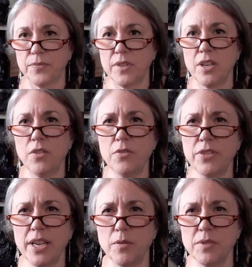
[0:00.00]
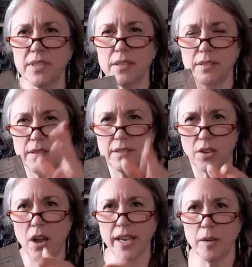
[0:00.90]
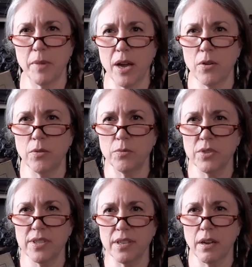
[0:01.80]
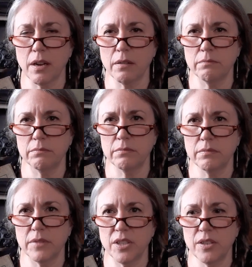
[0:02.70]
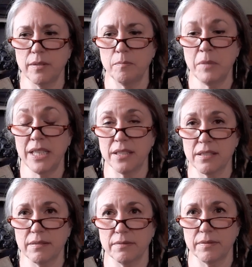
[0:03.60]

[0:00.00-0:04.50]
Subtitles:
The other thing I was talking about was meat.